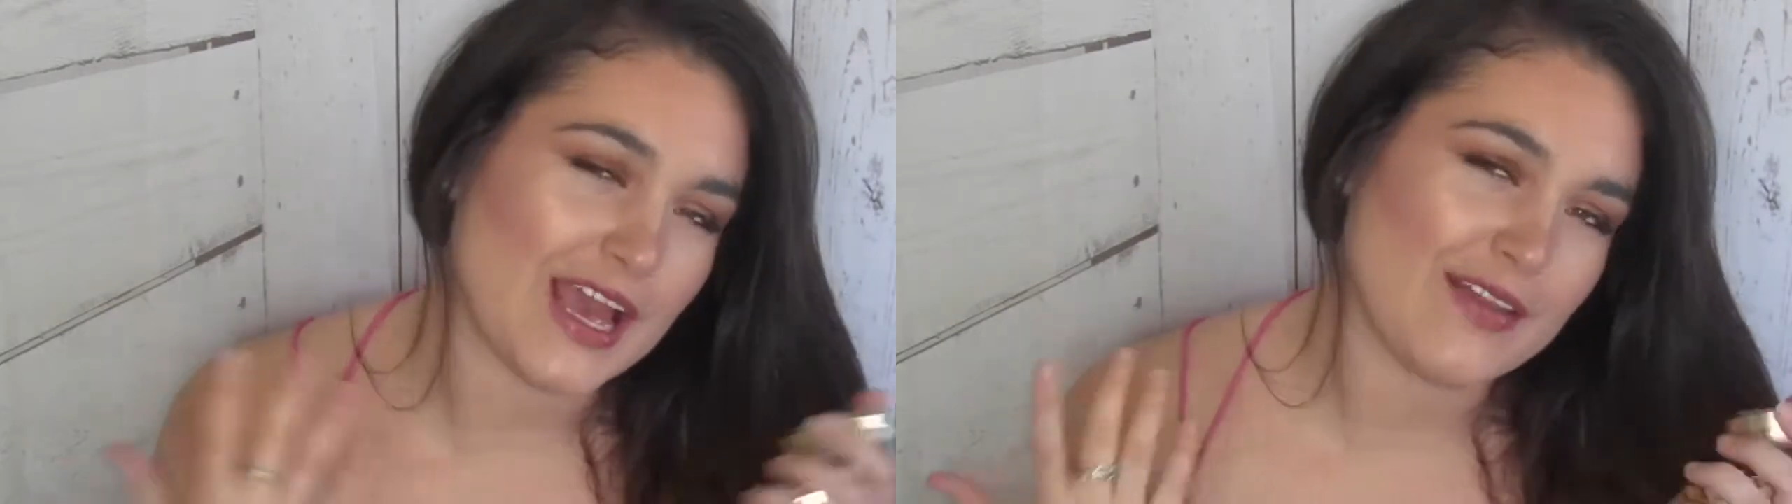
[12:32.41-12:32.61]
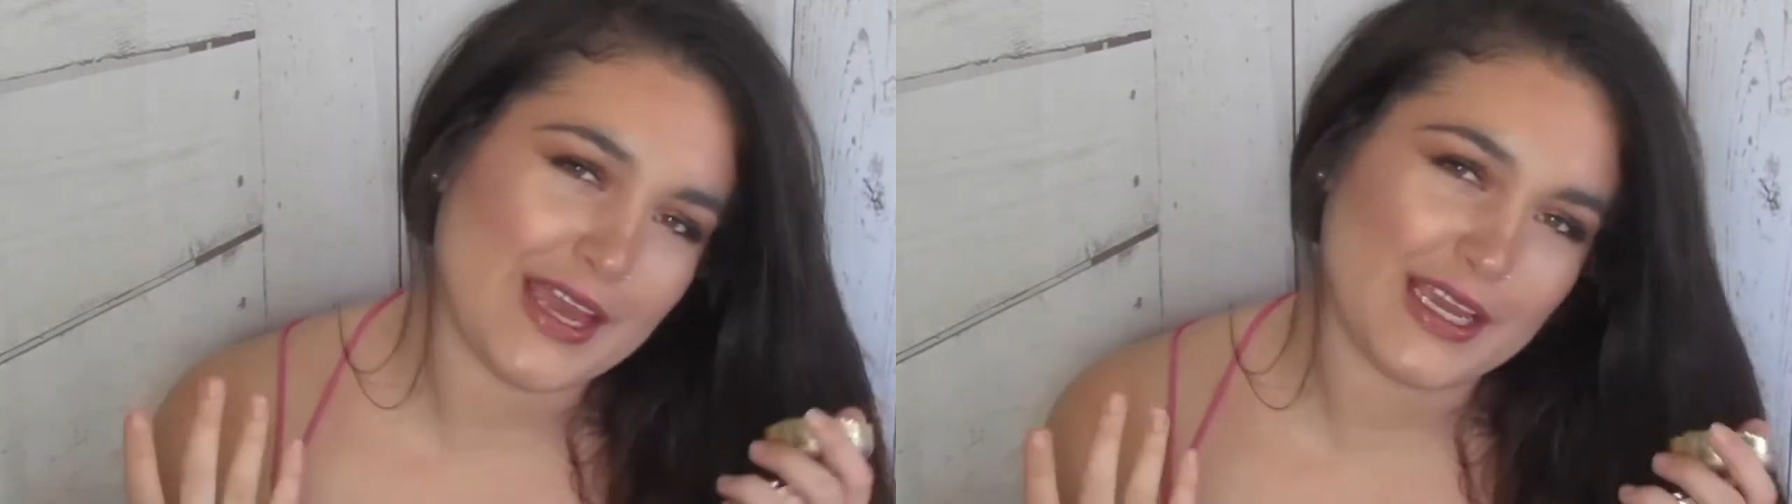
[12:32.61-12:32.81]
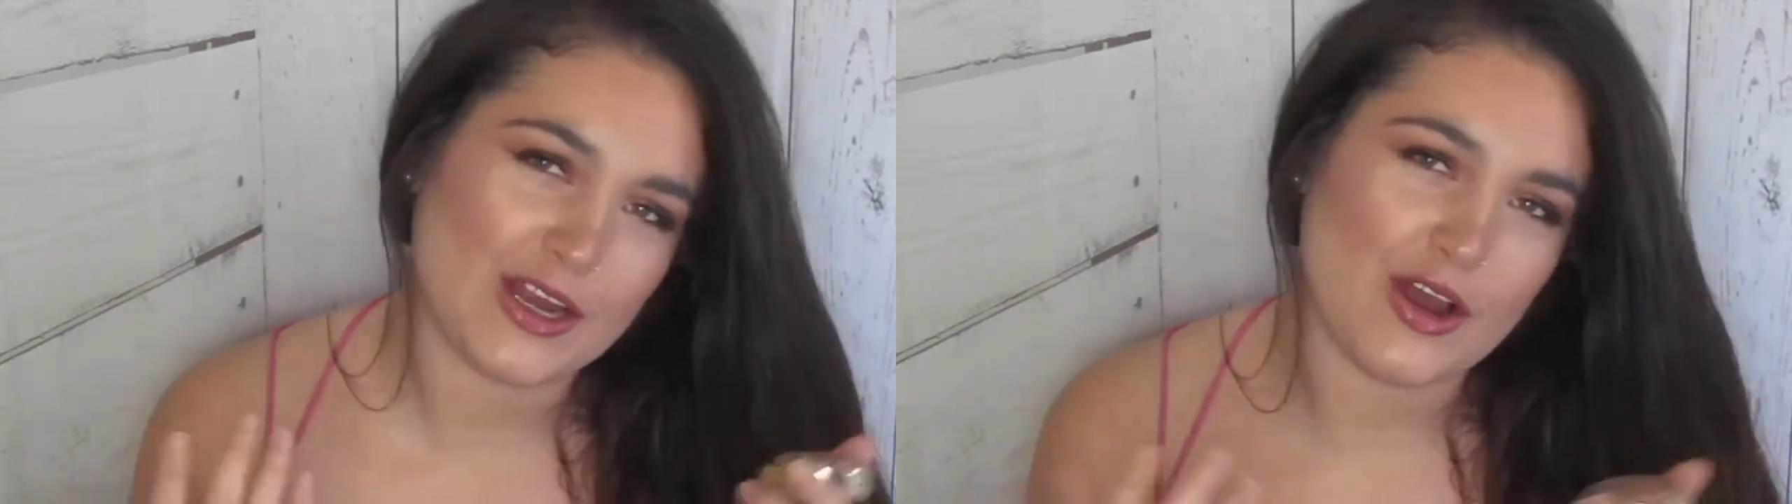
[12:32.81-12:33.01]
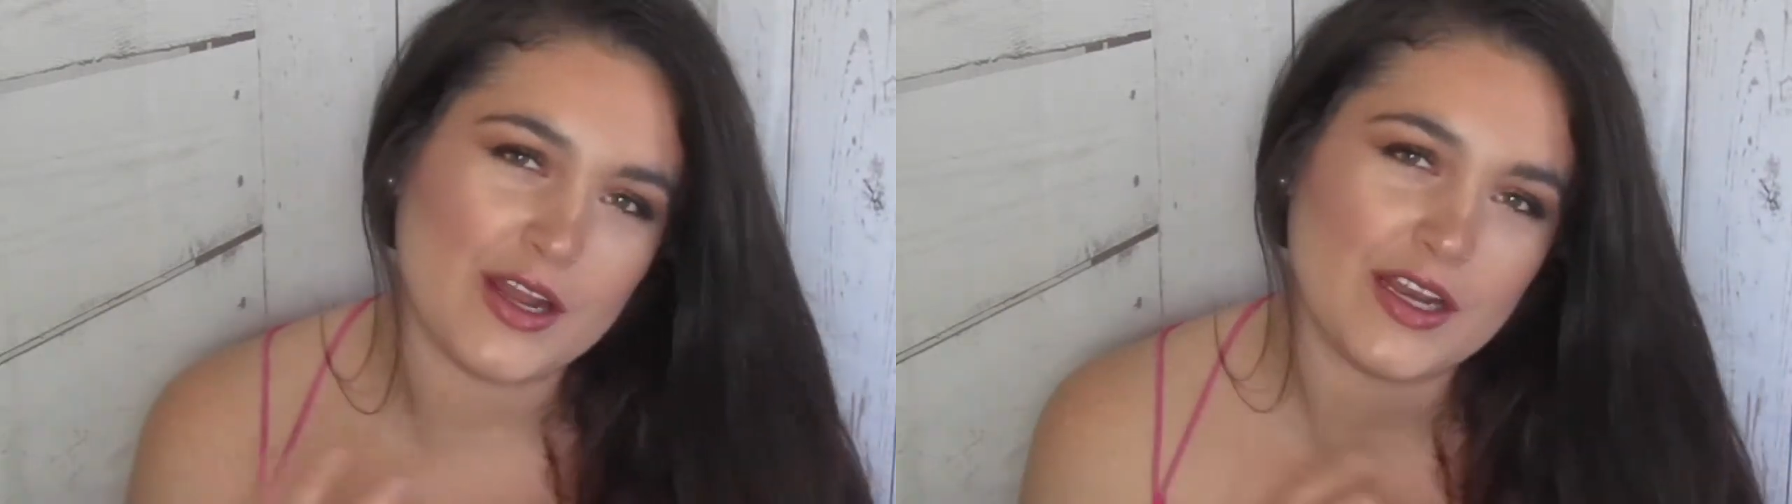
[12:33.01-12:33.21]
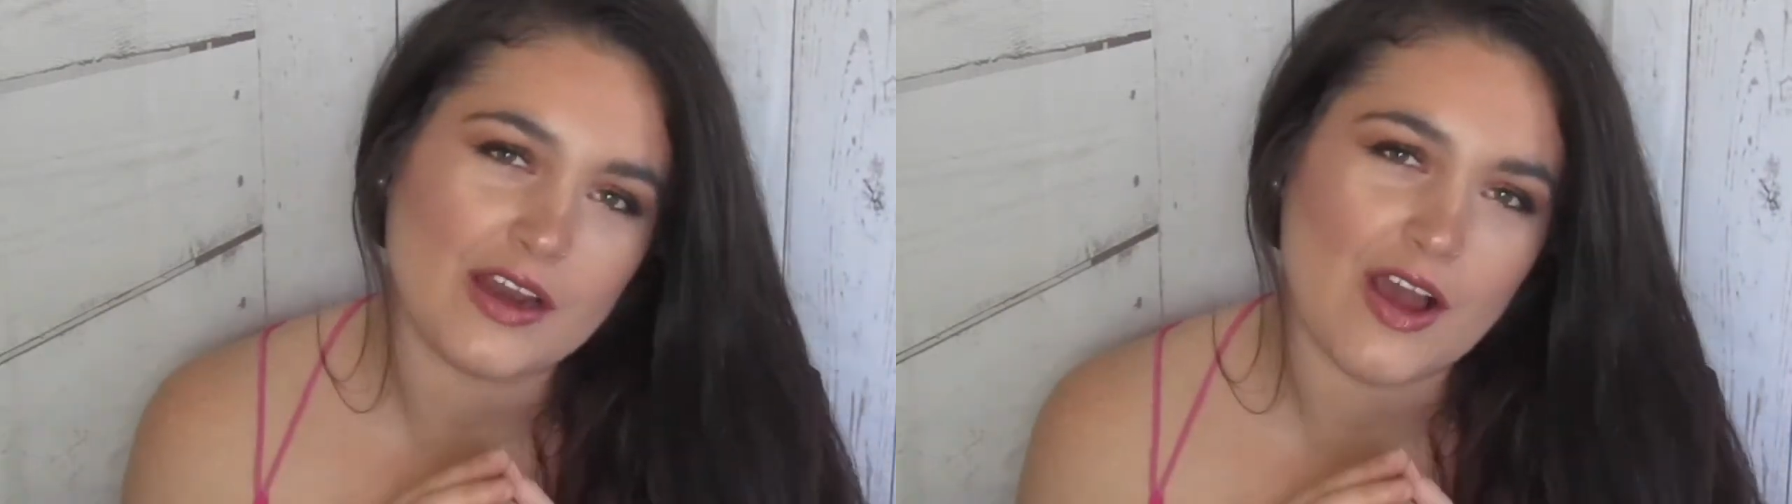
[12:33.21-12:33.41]
I like it
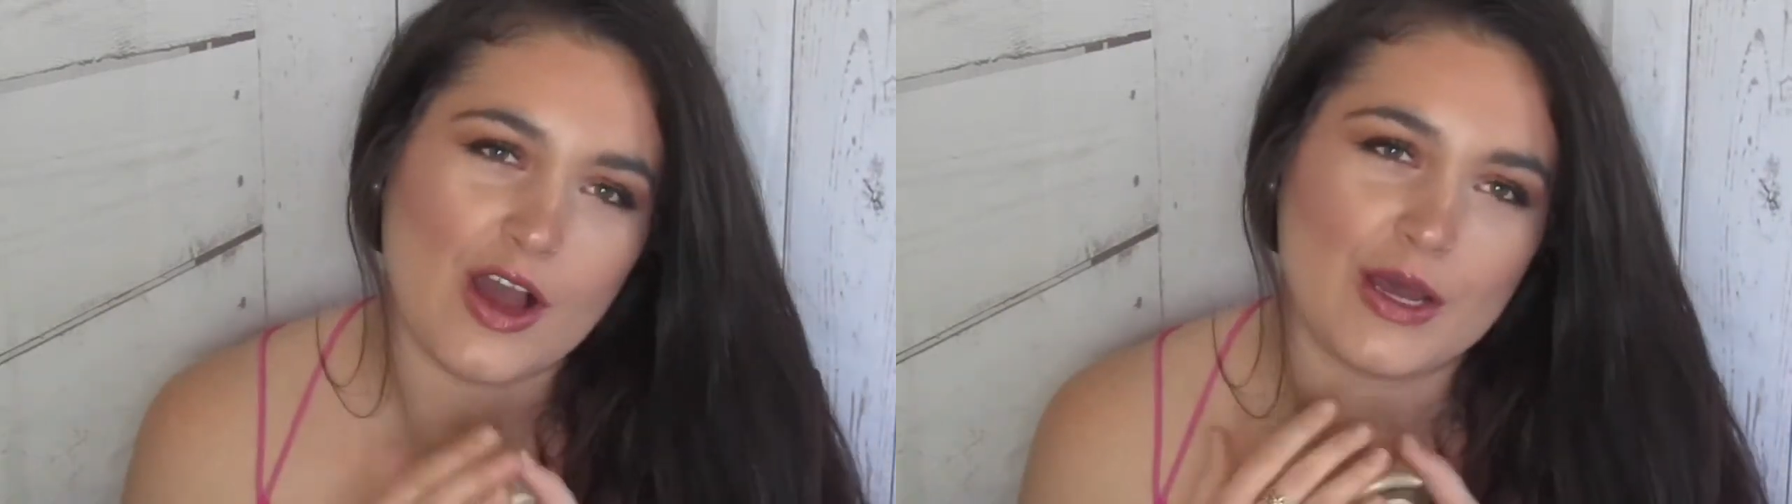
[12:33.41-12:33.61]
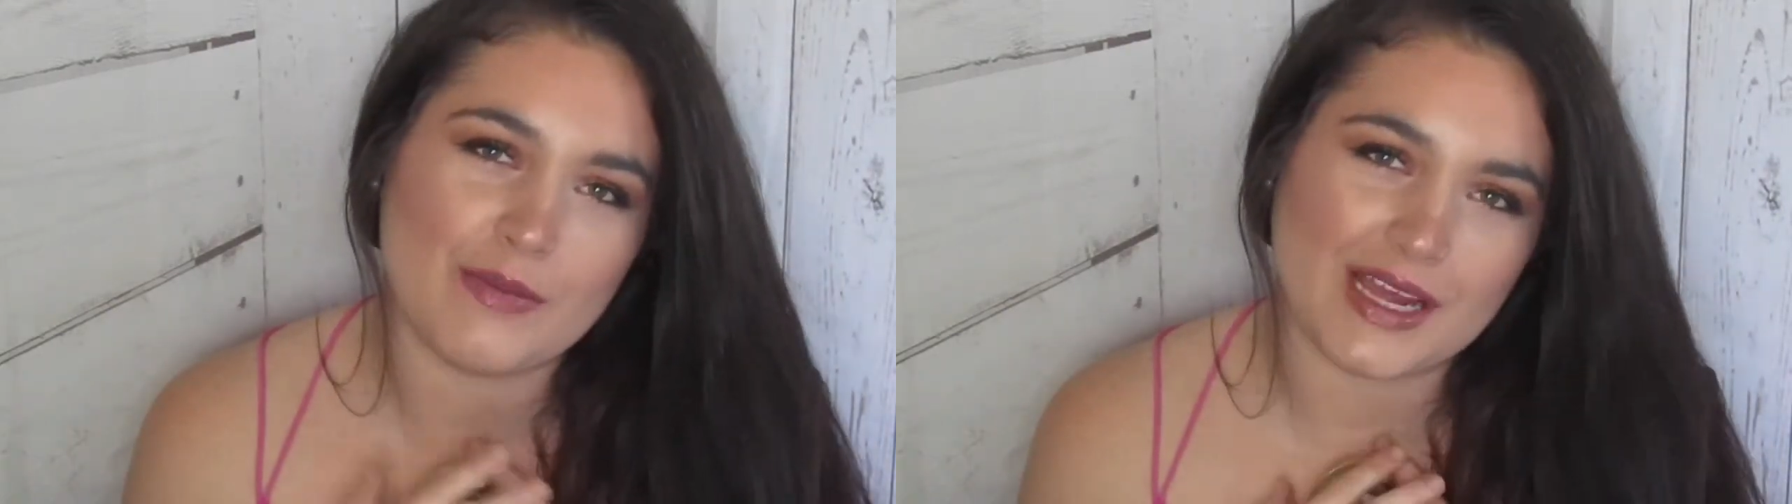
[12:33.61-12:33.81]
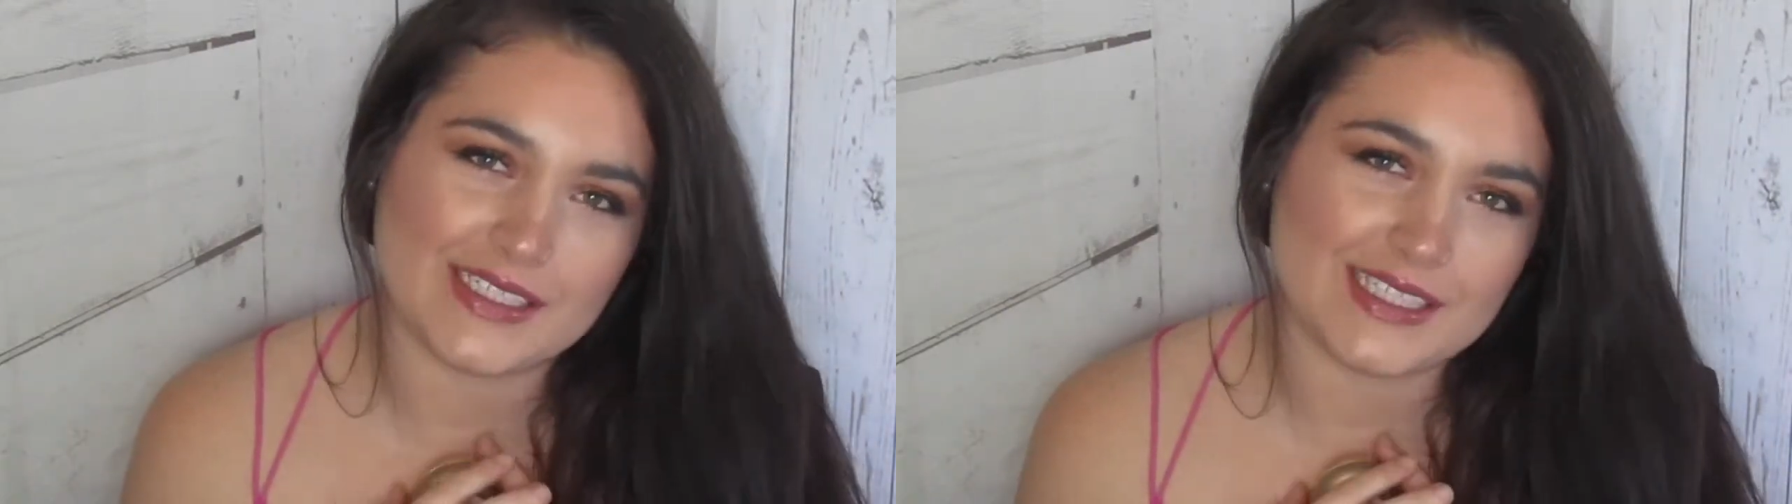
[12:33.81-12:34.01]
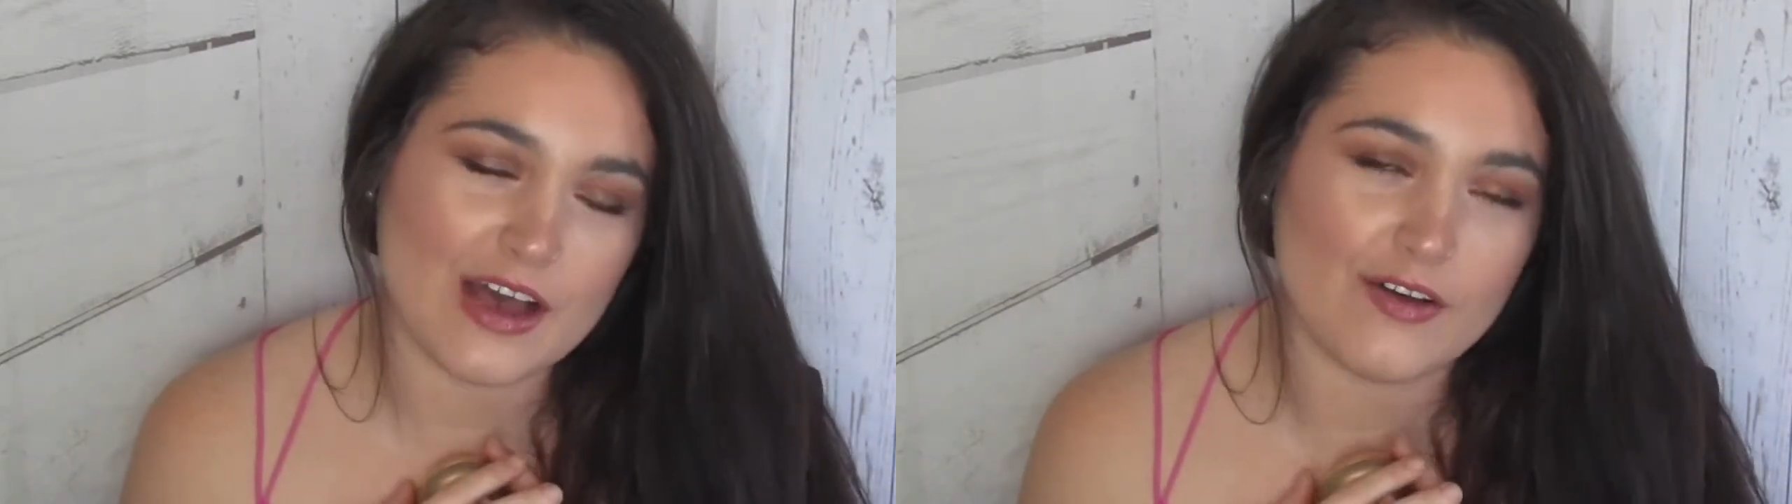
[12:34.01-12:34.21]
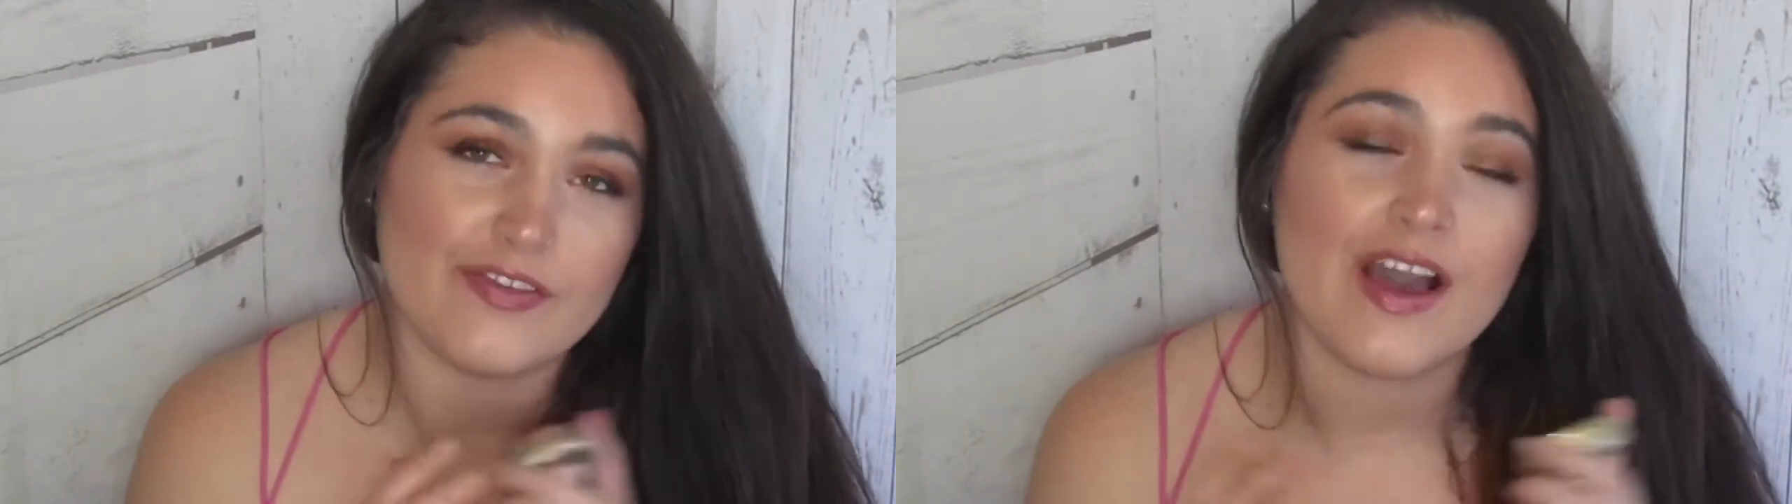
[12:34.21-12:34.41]
on
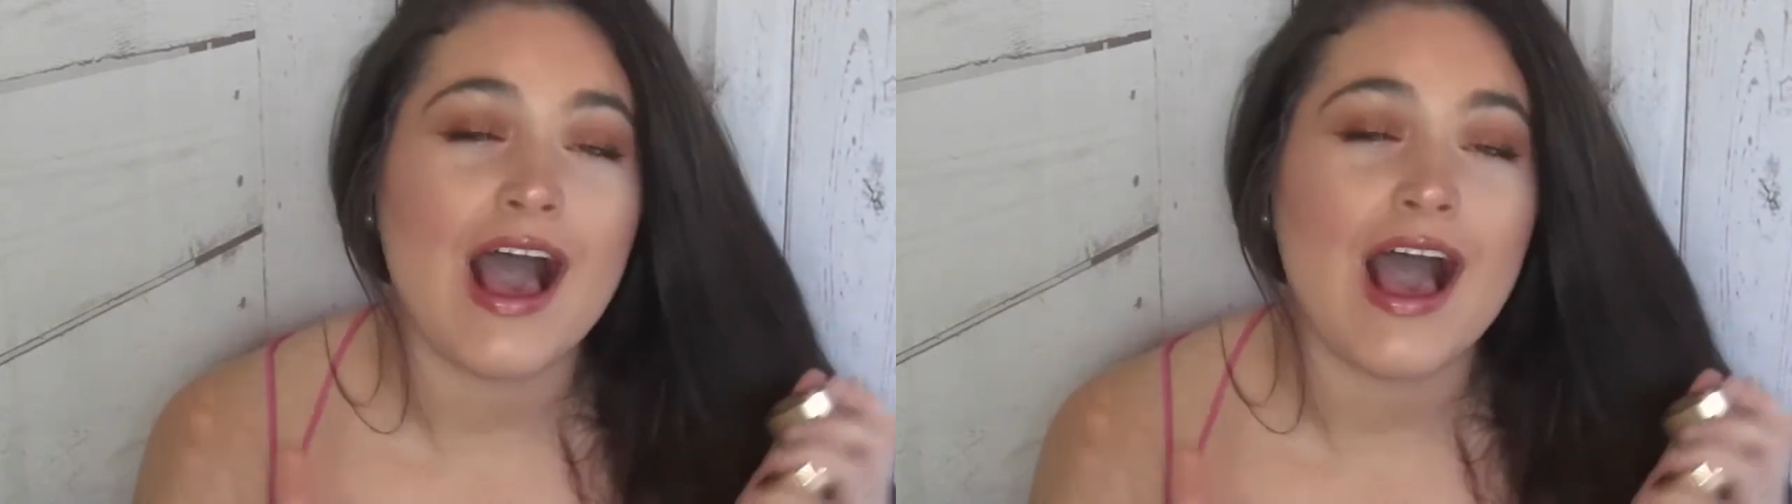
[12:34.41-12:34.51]
myself.